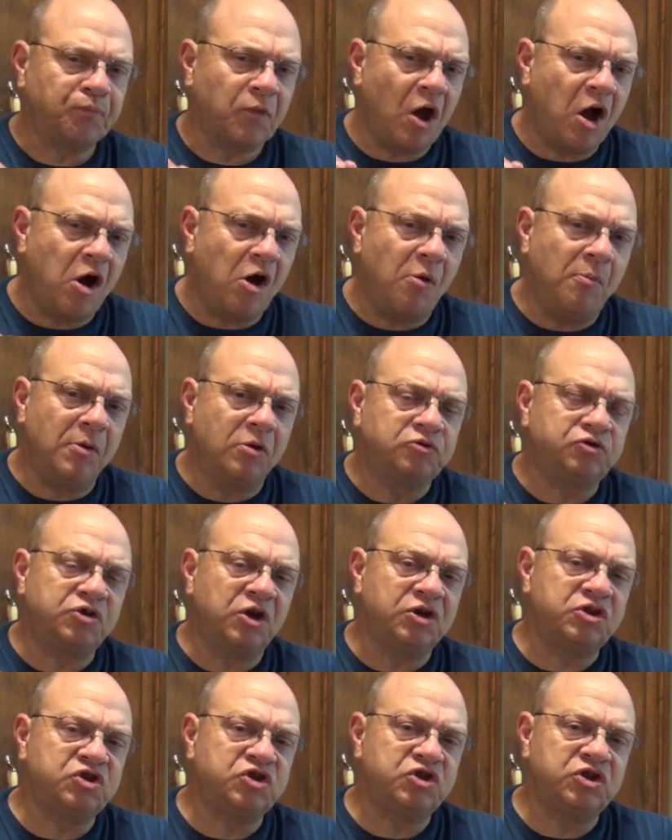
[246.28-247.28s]
almost
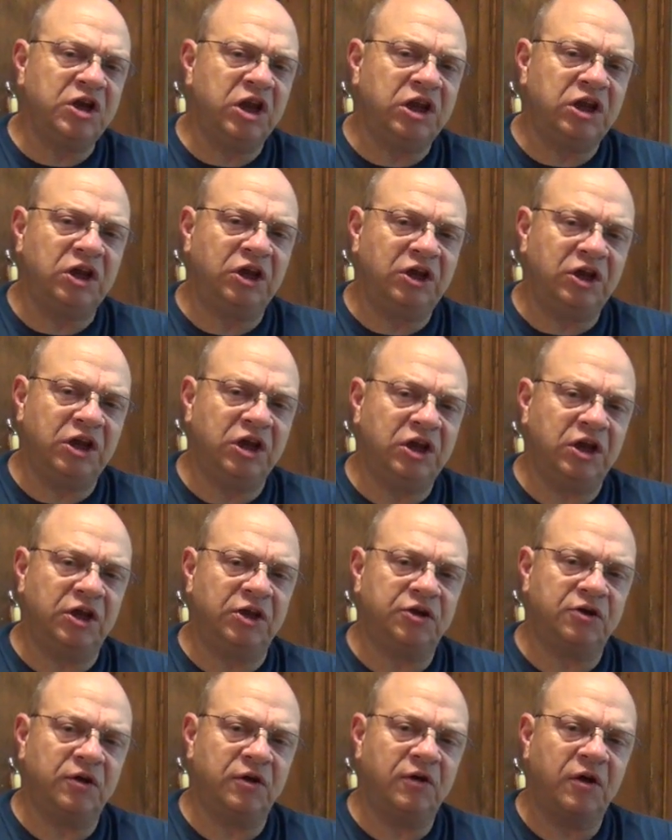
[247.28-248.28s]
a sneaking
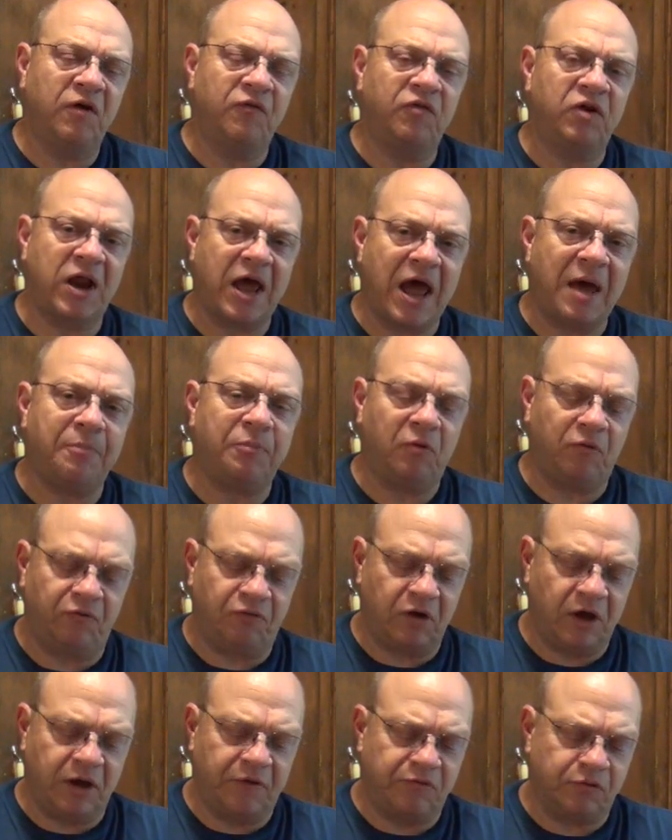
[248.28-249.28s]
hint of an apple
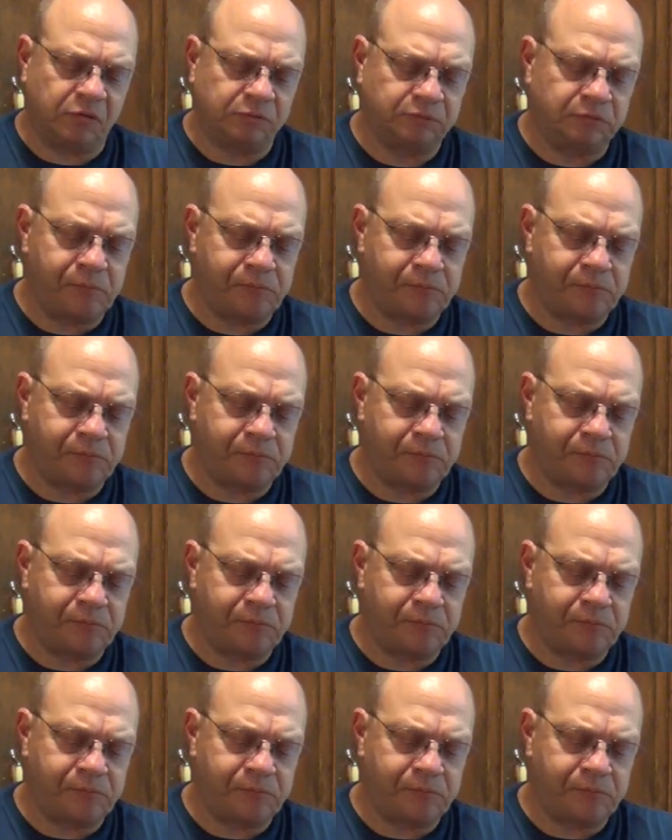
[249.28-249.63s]
flavor,